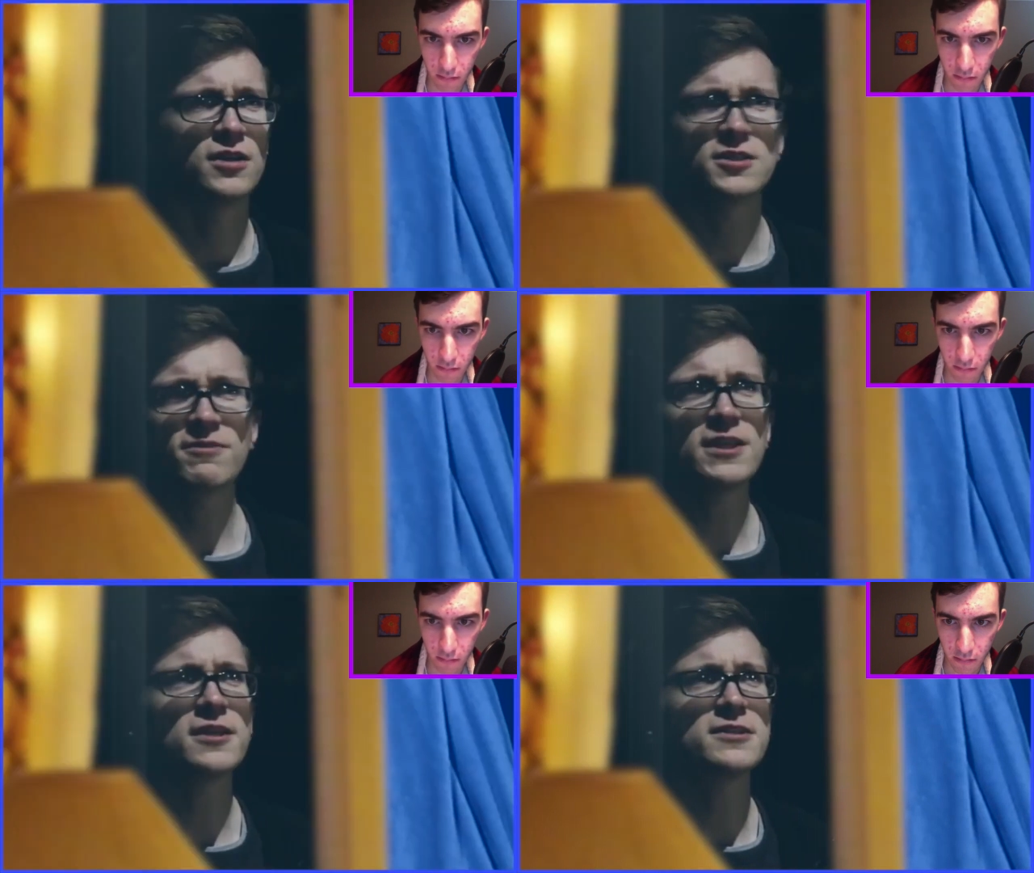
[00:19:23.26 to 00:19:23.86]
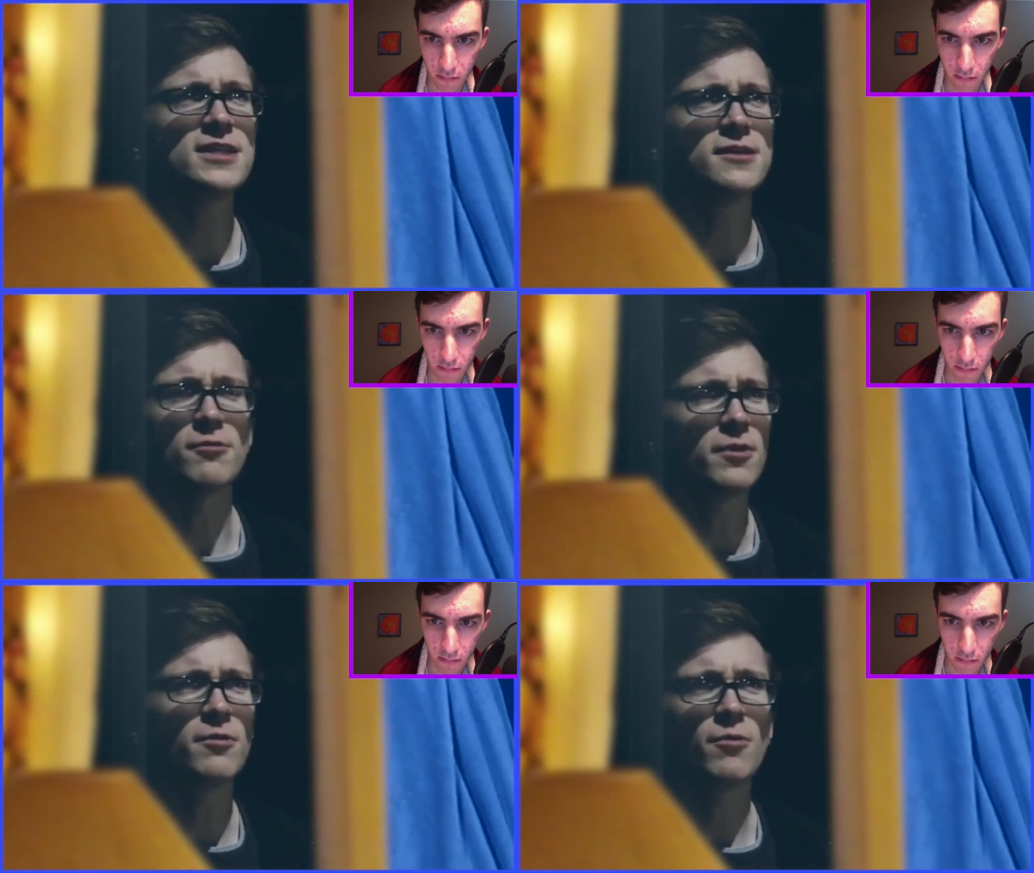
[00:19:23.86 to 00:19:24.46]
Speaker 1: He's feeding it tea.
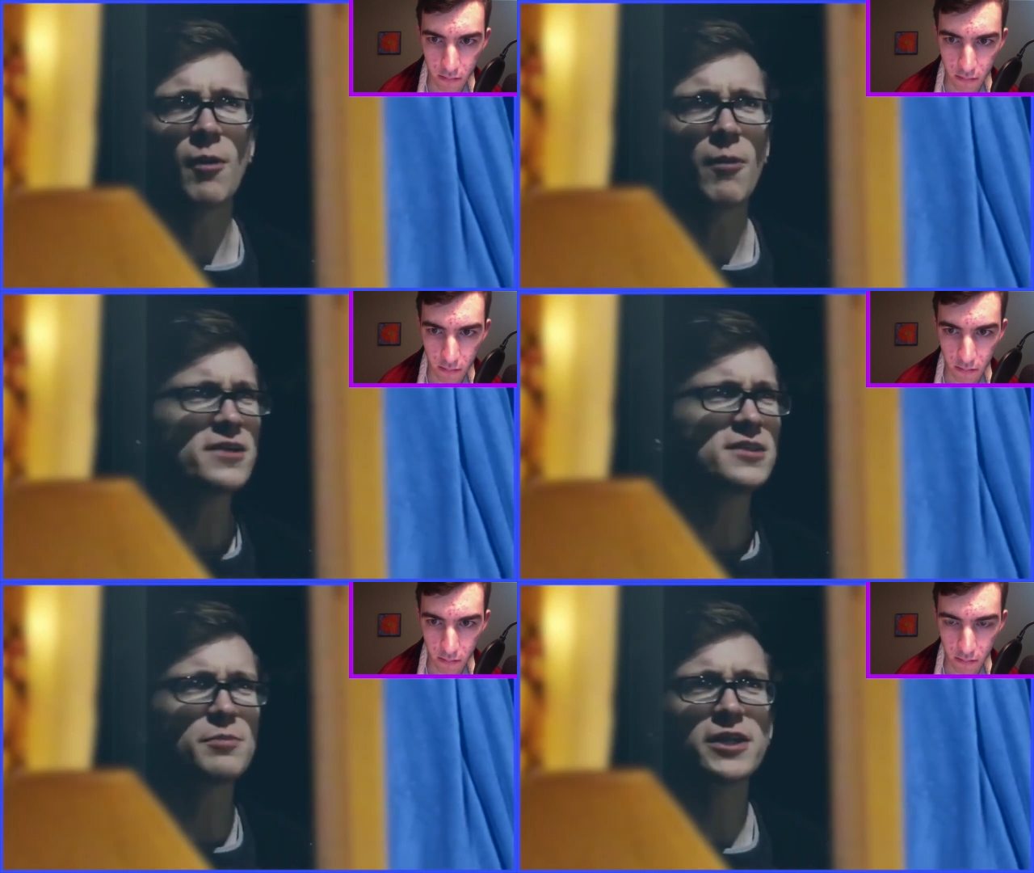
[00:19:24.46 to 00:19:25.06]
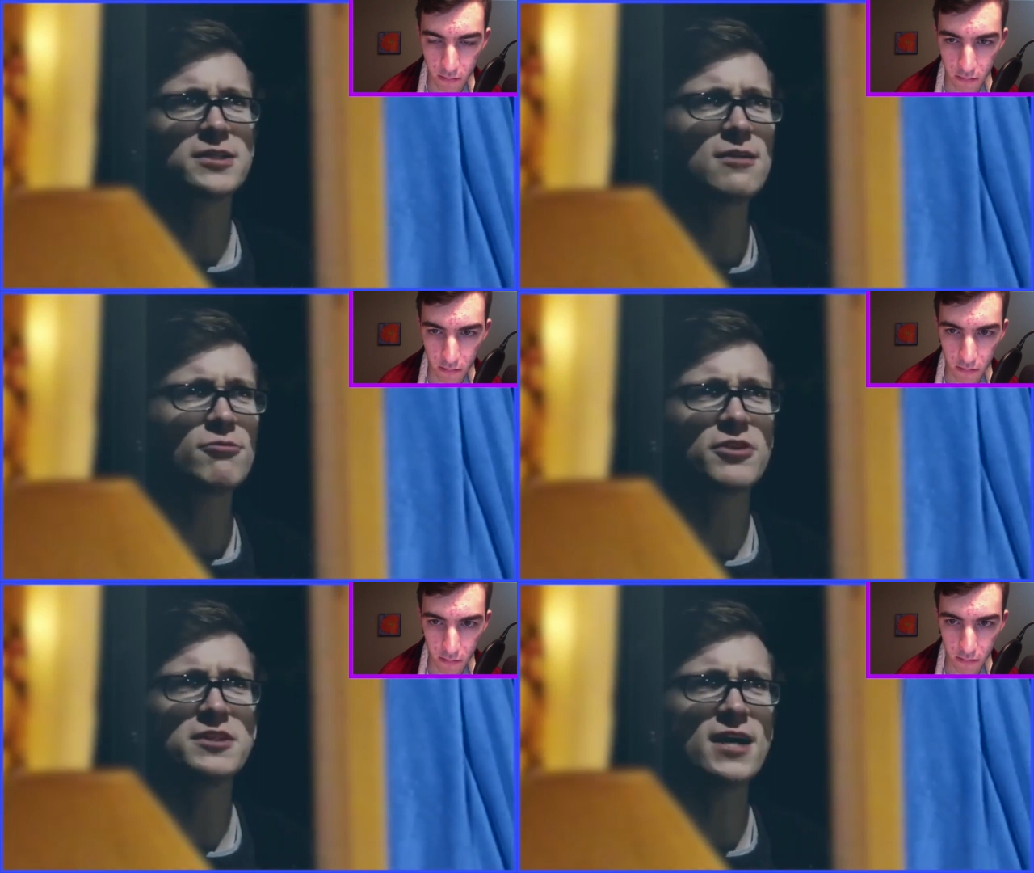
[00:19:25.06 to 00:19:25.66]
Why is he playing tea with the